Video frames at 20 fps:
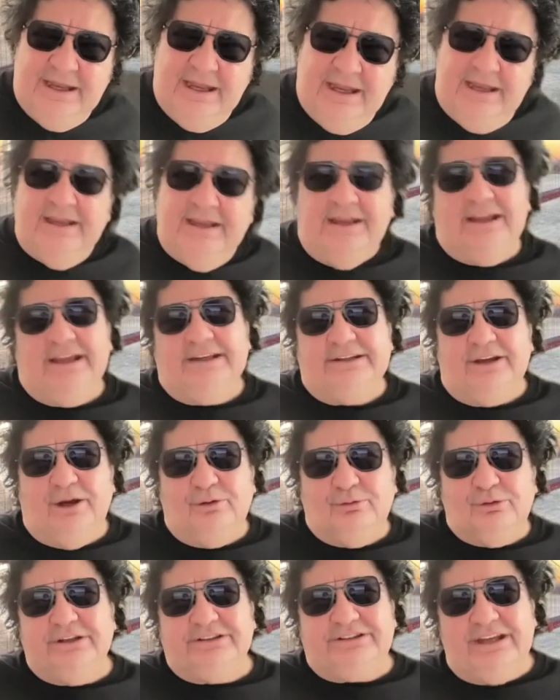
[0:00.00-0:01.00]
And I
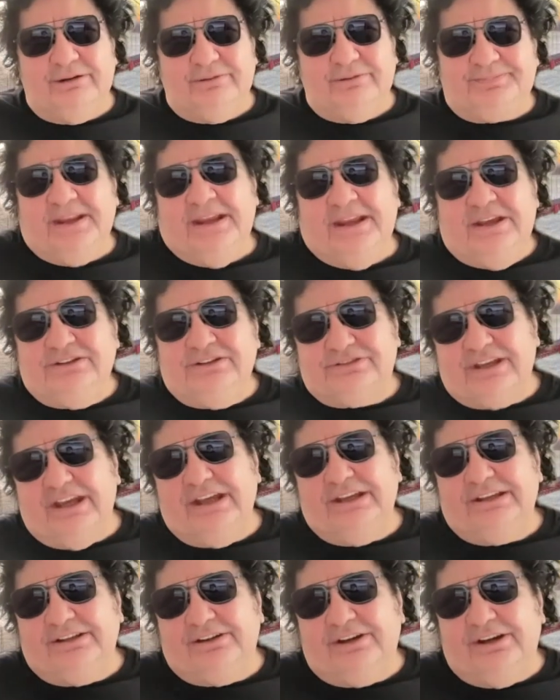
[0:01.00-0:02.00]
worked out,
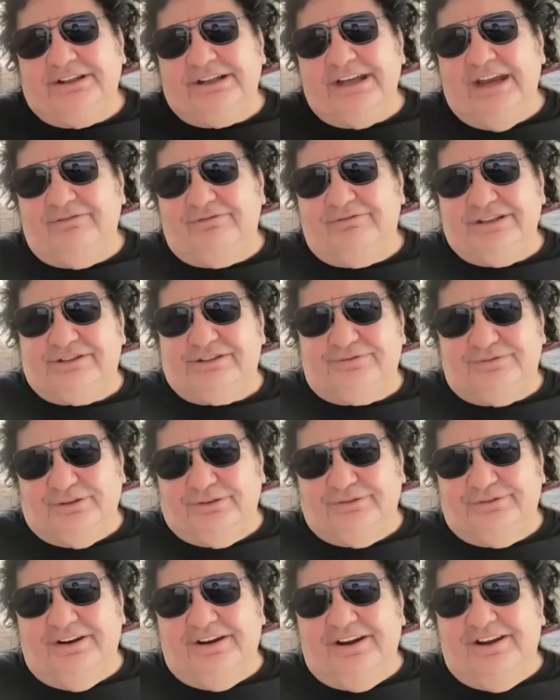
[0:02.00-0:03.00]
say on an average 4
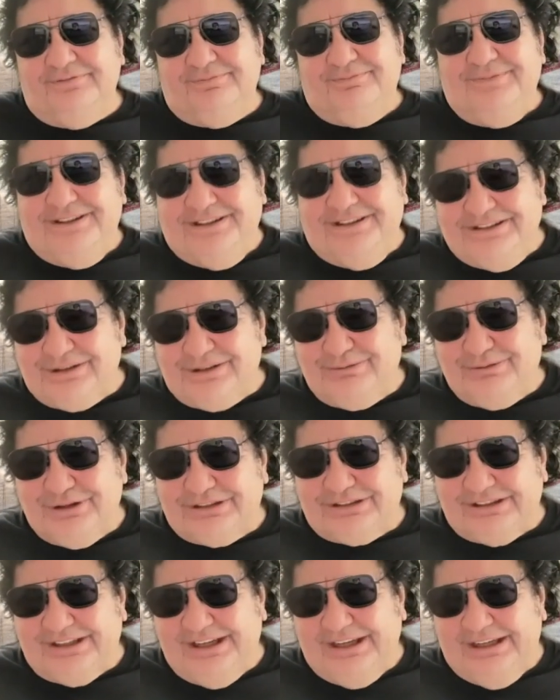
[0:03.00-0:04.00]
or 5 minutes, I
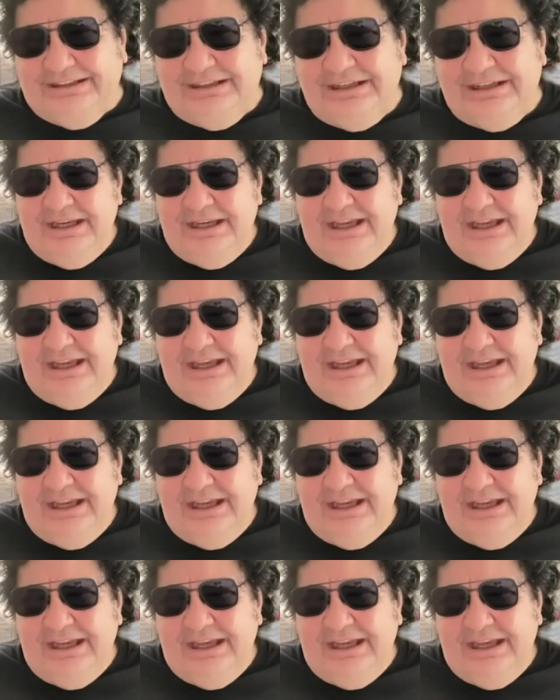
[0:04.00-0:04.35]
worked it out,